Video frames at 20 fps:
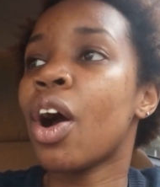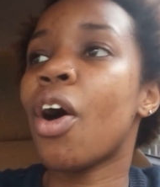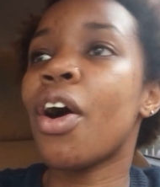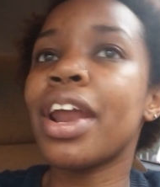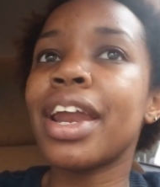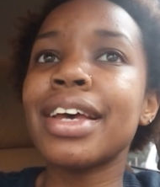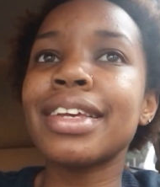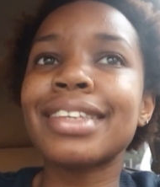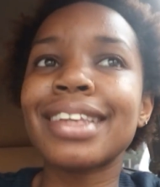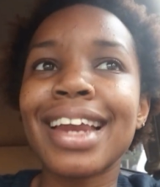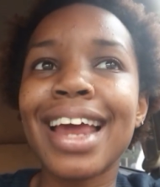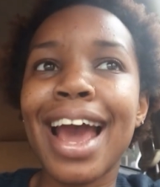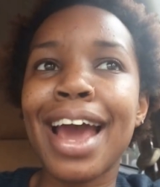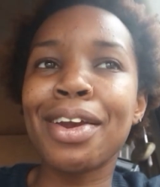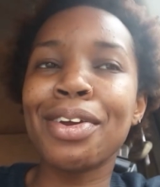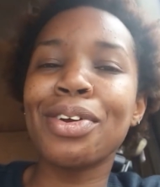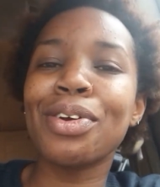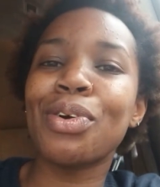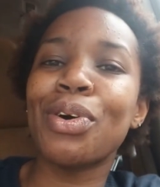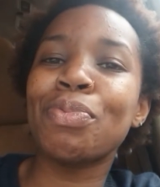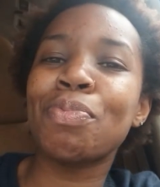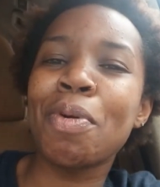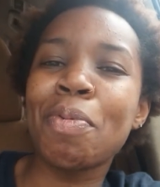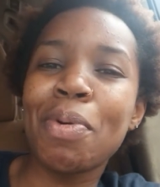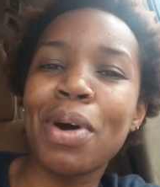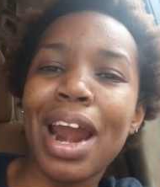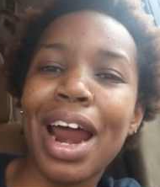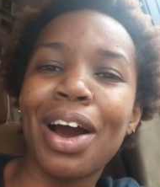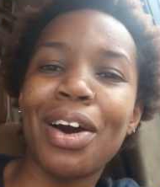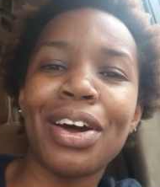Honestly, I don't know what
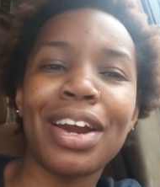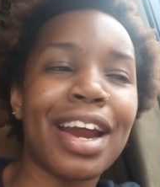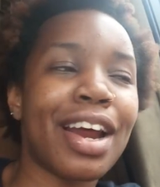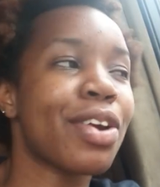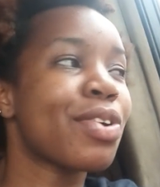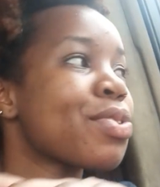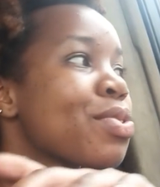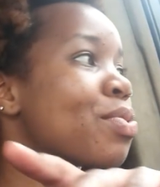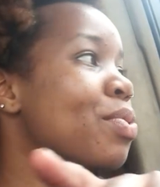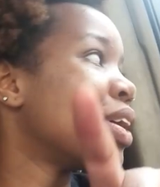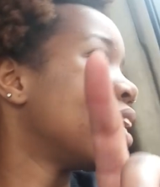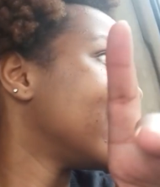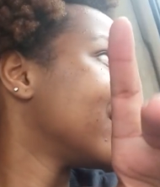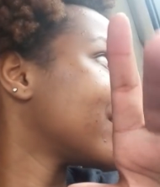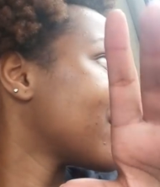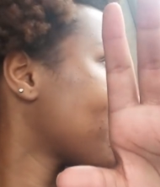people are gonna do when